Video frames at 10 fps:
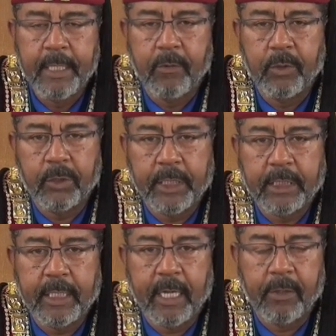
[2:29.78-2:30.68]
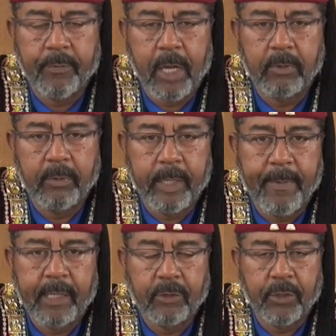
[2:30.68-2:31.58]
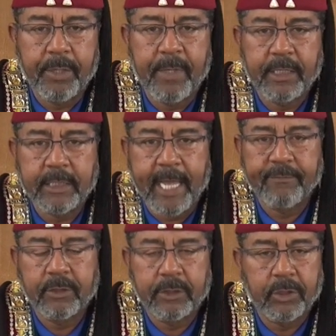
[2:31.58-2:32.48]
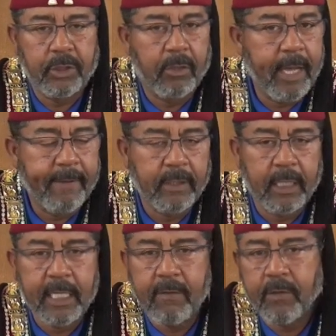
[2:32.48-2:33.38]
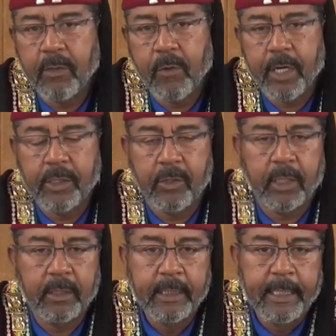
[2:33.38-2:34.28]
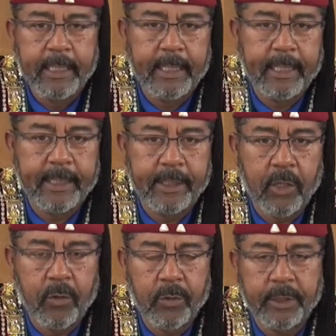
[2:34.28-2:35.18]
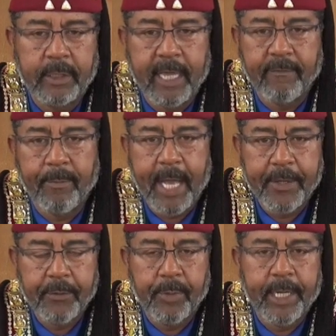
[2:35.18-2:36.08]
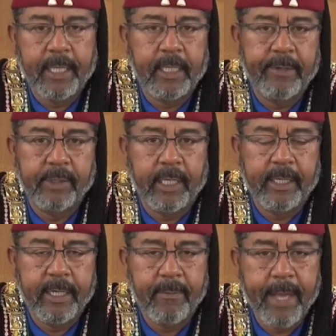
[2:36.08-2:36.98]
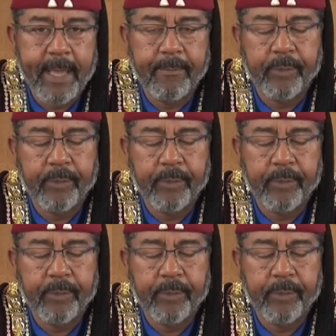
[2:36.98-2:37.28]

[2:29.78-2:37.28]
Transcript: We'll get together probably about 30 minutes after, so you don't have to leave anywhere. You can go and have a bio break and everything, come back.